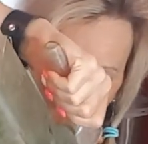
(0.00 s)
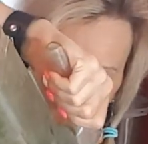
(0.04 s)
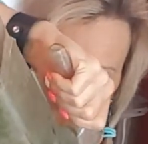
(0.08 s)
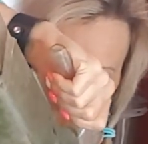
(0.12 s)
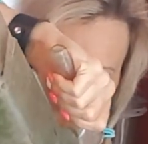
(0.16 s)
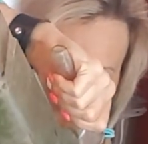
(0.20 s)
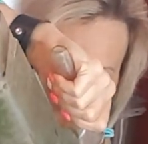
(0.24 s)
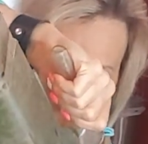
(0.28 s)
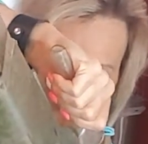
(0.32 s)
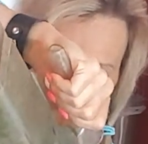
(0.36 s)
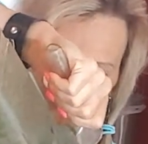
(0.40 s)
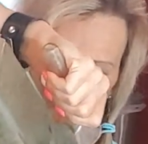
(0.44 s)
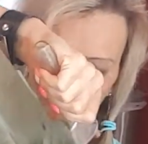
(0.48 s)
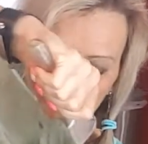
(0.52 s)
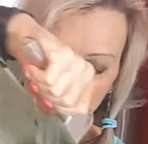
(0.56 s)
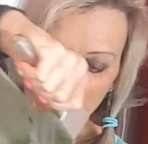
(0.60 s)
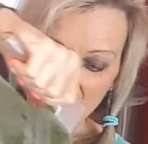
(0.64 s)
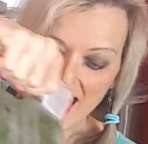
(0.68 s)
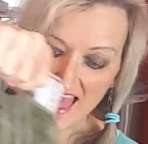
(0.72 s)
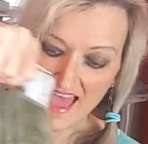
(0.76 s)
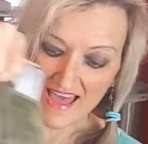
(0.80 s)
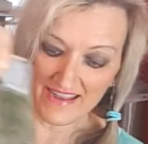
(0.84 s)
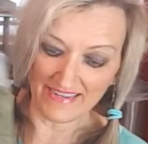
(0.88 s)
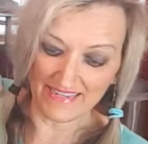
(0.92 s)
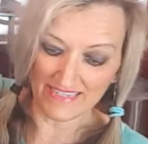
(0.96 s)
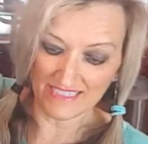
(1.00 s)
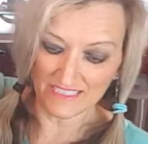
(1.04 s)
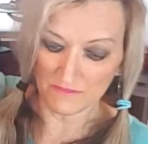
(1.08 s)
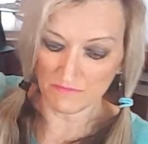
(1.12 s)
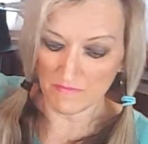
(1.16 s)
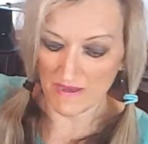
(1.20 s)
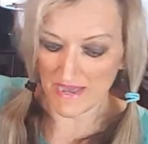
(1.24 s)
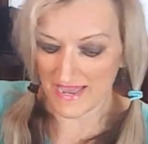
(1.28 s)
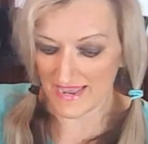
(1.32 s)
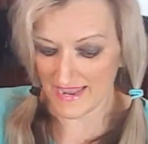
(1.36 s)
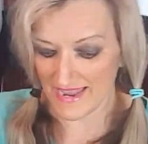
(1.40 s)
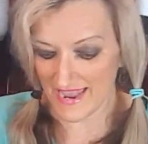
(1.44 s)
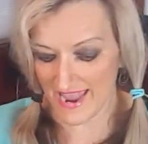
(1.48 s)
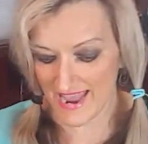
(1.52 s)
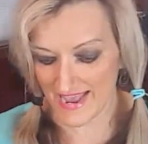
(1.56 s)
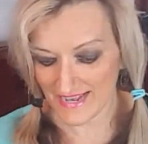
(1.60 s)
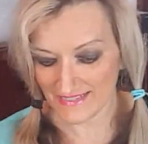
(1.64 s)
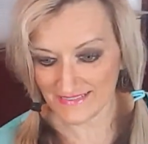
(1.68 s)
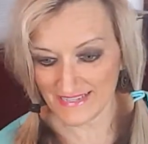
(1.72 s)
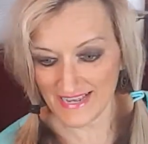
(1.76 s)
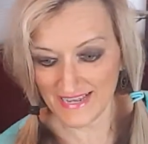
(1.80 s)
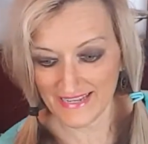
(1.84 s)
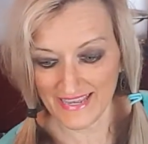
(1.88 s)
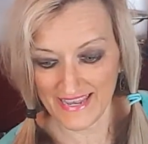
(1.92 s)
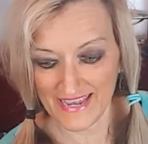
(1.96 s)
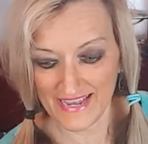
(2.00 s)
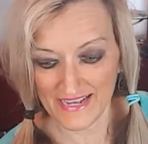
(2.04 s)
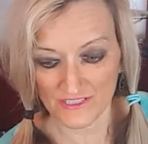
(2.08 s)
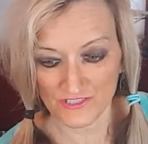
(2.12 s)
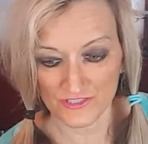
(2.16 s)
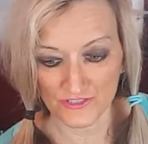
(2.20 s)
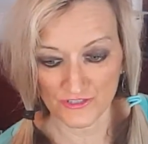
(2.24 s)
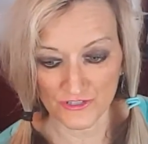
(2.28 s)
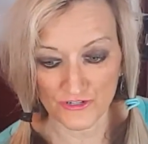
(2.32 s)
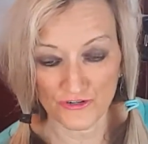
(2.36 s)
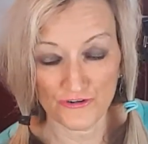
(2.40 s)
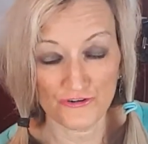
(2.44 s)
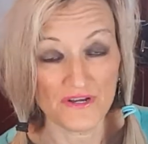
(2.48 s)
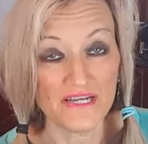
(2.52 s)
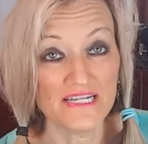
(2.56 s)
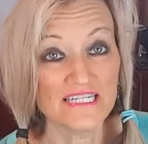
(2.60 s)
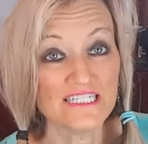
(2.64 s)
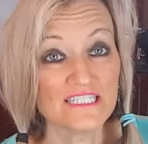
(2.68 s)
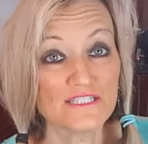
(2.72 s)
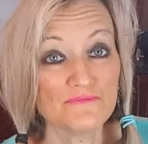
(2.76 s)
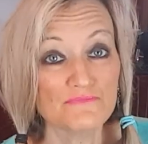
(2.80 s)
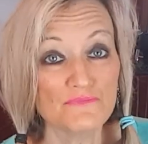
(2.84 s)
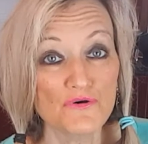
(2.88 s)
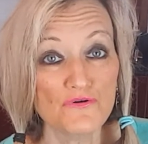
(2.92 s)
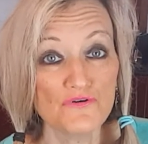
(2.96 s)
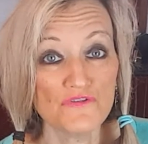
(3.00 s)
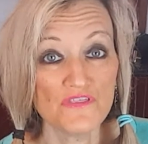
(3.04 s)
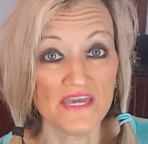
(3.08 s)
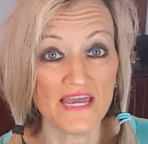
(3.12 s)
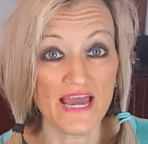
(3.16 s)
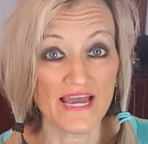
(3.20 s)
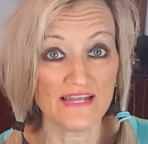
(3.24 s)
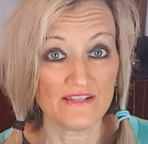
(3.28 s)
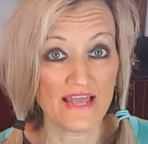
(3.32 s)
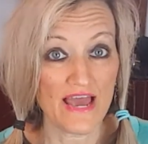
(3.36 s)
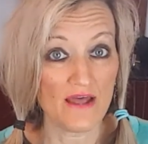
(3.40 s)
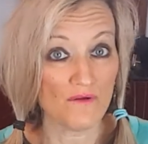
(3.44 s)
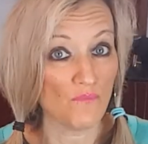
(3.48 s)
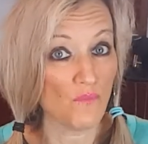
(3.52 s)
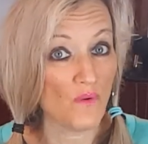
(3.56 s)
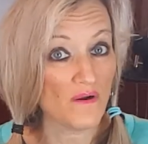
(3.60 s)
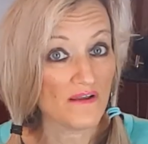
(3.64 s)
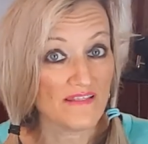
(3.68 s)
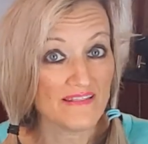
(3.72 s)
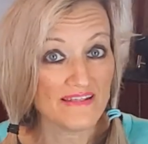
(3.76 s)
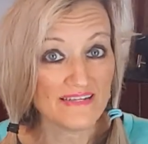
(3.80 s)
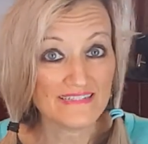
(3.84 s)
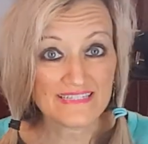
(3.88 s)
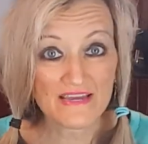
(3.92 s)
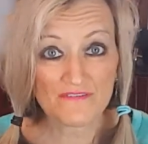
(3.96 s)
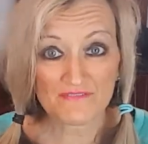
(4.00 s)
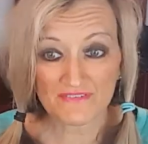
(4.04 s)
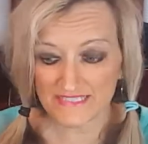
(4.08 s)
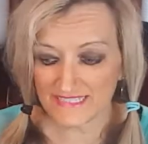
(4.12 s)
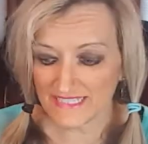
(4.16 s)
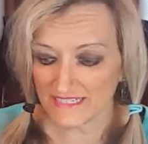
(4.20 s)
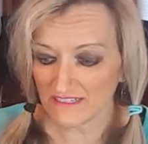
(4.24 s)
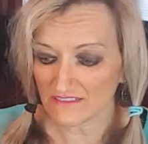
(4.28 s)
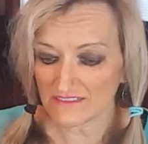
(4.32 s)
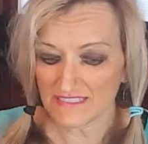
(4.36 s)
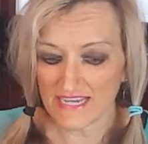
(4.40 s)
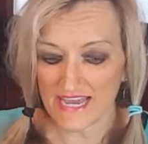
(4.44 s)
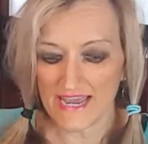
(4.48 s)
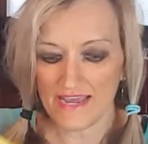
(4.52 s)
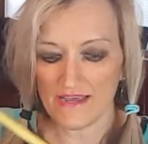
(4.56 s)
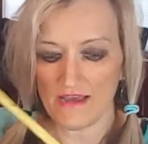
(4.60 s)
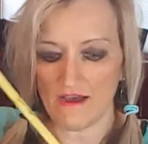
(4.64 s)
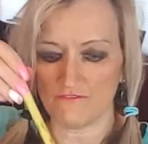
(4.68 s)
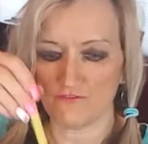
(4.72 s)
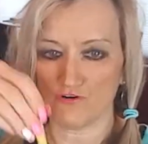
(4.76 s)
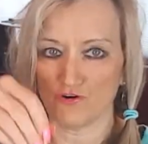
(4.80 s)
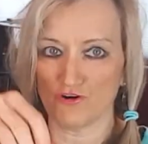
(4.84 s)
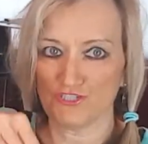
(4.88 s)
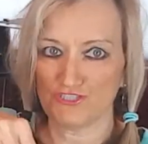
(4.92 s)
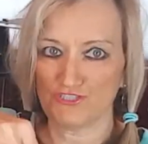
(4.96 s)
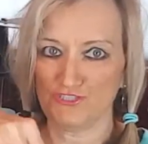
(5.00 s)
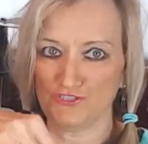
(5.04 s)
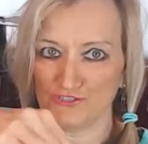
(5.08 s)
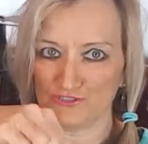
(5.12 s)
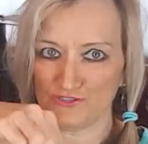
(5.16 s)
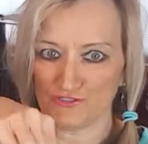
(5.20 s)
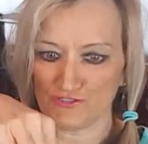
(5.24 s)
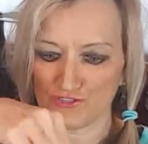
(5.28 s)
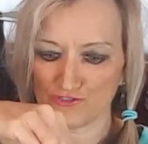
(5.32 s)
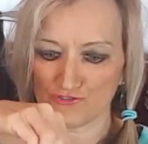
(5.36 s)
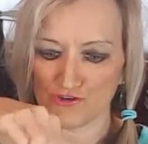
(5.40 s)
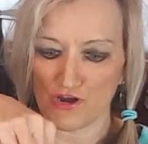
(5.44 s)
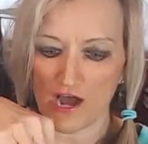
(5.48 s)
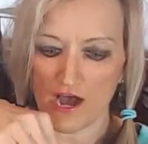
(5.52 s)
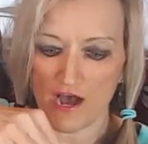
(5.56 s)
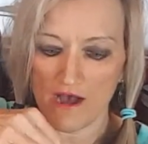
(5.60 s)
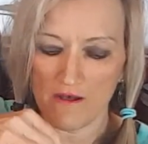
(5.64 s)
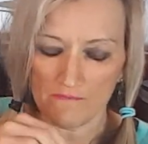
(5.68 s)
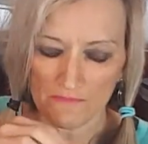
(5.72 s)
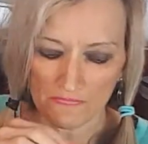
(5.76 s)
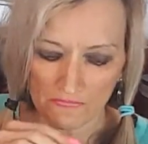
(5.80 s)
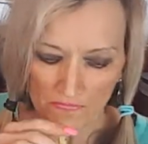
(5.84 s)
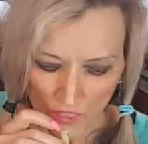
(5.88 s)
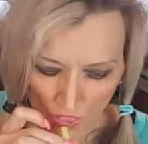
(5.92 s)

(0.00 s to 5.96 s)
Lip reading: And that is my anti-cancer green smoothie. I had one of these every single day. Of course, use a straw.